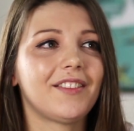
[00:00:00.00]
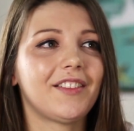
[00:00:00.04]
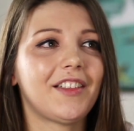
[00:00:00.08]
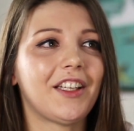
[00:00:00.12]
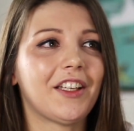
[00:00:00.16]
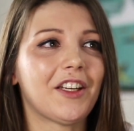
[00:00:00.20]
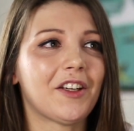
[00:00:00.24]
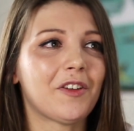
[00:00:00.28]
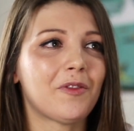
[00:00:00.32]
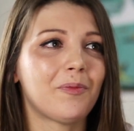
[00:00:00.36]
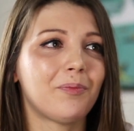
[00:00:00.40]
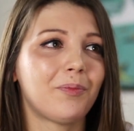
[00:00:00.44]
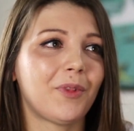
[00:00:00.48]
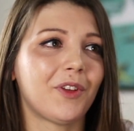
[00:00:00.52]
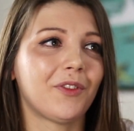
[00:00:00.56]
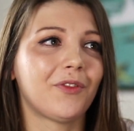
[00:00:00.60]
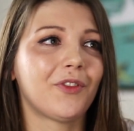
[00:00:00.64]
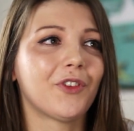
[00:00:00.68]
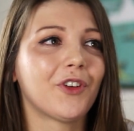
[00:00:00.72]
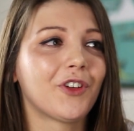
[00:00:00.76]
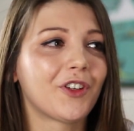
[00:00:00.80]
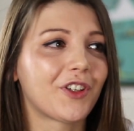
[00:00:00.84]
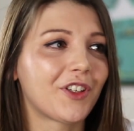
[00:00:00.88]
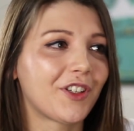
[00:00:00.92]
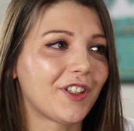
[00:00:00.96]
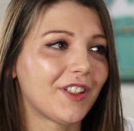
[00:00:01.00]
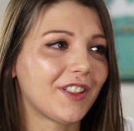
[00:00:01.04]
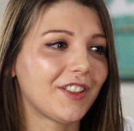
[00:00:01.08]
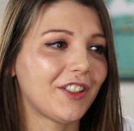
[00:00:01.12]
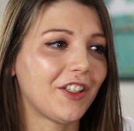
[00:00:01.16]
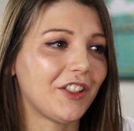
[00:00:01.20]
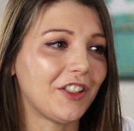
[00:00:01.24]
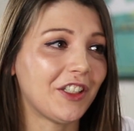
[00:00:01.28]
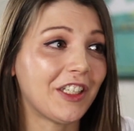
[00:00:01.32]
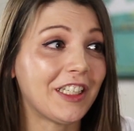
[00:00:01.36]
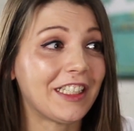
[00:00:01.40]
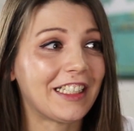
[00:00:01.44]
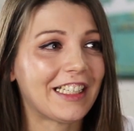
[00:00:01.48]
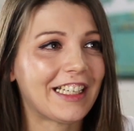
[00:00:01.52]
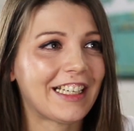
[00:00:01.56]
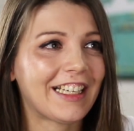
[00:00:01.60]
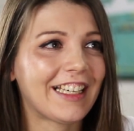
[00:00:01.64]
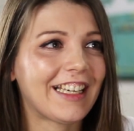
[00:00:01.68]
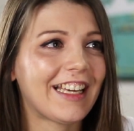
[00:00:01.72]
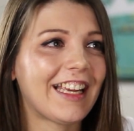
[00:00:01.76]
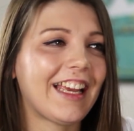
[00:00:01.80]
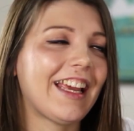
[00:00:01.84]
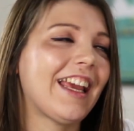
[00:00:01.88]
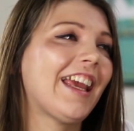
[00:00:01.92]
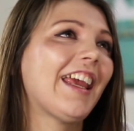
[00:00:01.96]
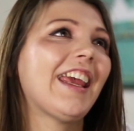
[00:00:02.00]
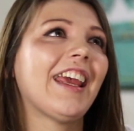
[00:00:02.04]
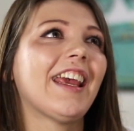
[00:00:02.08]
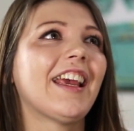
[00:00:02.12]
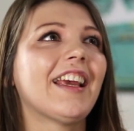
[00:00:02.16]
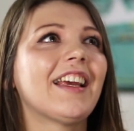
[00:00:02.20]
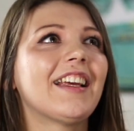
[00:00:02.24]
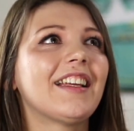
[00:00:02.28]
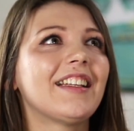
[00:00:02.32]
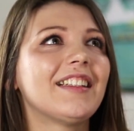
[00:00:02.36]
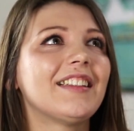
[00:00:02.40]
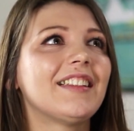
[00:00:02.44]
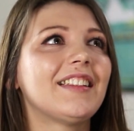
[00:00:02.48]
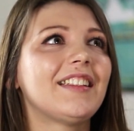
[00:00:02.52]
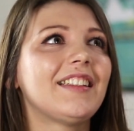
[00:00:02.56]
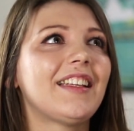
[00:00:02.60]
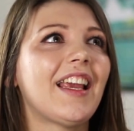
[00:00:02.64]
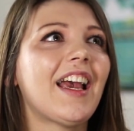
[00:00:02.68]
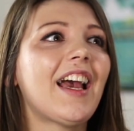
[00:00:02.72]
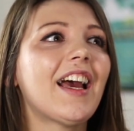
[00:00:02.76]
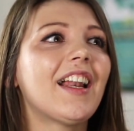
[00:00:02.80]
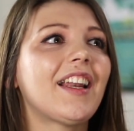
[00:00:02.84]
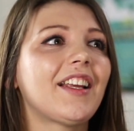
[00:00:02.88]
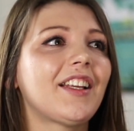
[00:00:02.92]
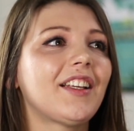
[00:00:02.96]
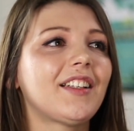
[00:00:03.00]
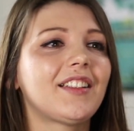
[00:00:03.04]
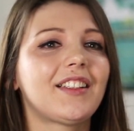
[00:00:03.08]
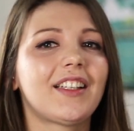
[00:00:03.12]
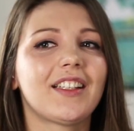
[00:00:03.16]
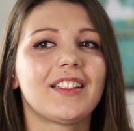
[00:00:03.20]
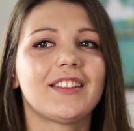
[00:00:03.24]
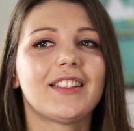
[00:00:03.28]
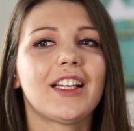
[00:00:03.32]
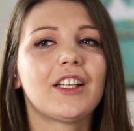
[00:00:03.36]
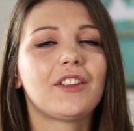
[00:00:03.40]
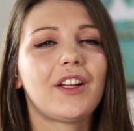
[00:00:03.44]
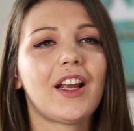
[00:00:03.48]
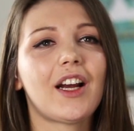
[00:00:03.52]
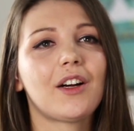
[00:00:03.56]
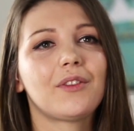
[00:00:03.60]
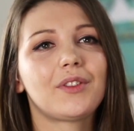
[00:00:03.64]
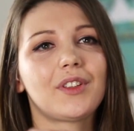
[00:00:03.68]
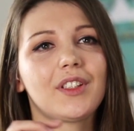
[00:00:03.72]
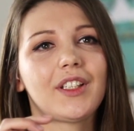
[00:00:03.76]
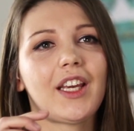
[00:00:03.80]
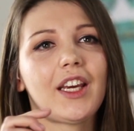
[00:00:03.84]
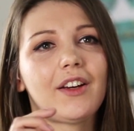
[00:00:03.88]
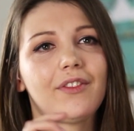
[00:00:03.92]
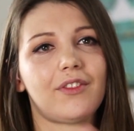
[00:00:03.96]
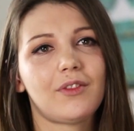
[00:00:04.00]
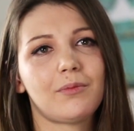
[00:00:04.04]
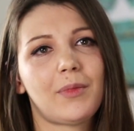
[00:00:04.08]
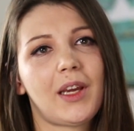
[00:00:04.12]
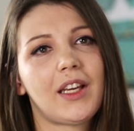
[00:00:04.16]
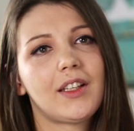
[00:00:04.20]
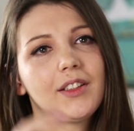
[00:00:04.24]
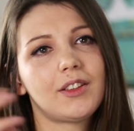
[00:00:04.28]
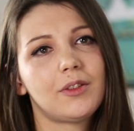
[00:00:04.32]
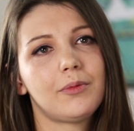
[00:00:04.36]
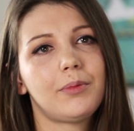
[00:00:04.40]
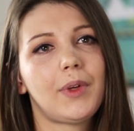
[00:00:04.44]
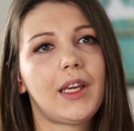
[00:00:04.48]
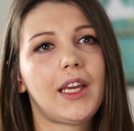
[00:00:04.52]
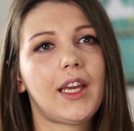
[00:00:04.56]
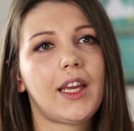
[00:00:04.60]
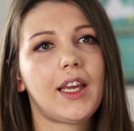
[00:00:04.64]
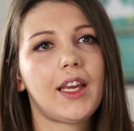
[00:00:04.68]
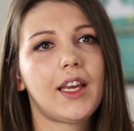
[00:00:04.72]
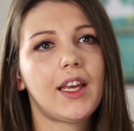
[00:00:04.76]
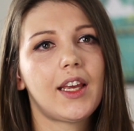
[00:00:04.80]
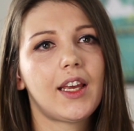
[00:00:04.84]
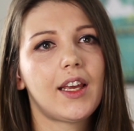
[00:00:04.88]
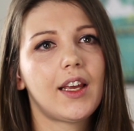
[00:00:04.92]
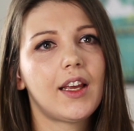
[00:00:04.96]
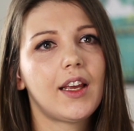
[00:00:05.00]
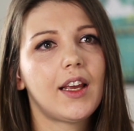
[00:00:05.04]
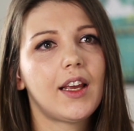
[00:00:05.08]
you know, before you need it, and yeah, they can tell you how to get from A to B.